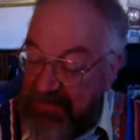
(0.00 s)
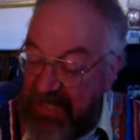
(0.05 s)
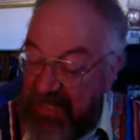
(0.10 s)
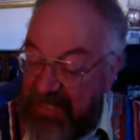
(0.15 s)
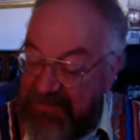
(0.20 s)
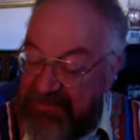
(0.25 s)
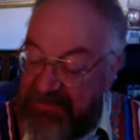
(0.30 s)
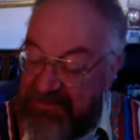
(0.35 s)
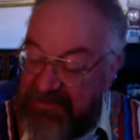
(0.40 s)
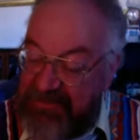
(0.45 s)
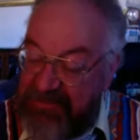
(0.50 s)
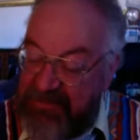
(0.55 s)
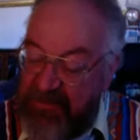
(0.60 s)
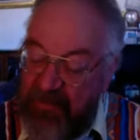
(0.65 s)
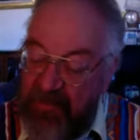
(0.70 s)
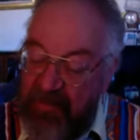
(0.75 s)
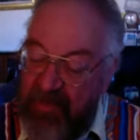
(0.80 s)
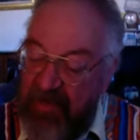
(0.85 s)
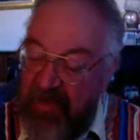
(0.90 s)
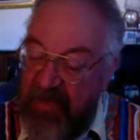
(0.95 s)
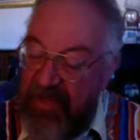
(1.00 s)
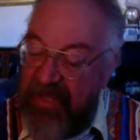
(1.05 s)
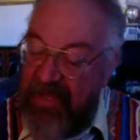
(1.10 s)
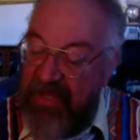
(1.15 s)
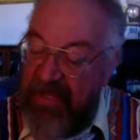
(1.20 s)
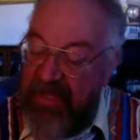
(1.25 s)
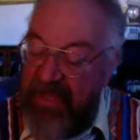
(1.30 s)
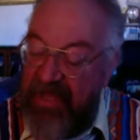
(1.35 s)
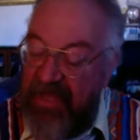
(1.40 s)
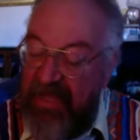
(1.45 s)
as a schoolboy,
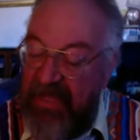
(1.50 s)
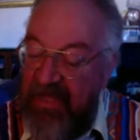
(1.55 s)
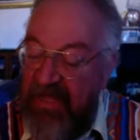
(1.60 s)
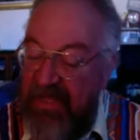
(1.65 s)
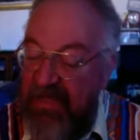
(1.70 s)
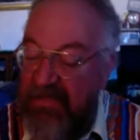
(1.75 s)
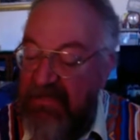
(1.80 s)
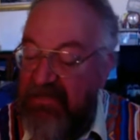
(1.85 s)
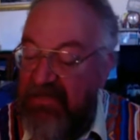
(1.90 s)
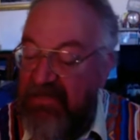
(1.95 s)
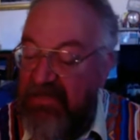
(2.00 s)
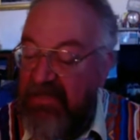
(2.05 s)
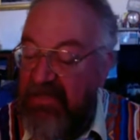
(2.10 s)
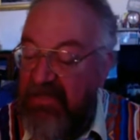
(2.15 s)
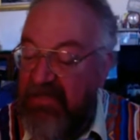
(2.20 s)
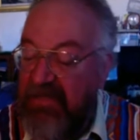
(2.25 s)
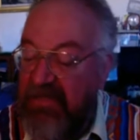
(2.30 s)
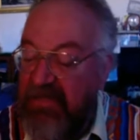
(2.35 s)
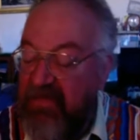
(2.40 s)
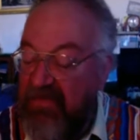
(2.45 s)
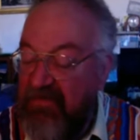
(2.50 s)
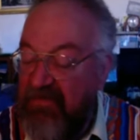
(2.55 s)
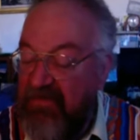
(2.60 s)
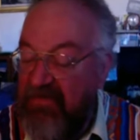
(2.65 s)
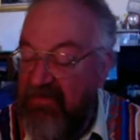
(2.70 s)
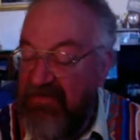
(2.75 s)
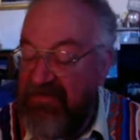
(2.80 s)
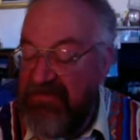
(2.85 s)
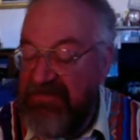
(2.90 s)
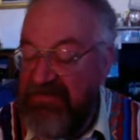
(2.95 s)
I had the good
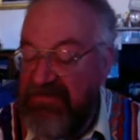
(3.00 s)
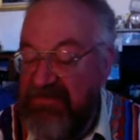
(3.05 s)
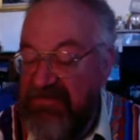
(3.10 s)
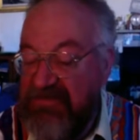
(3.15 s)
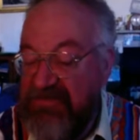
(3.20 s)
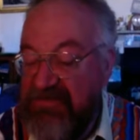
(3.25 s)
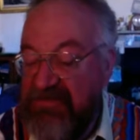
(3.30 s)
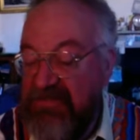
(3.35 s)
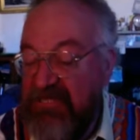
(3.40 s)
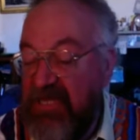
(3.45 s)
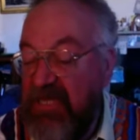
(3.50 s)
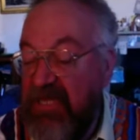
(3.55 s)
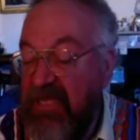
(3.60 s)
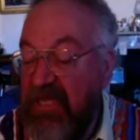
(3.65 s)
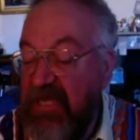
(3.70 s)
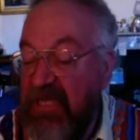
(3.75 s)
fortune to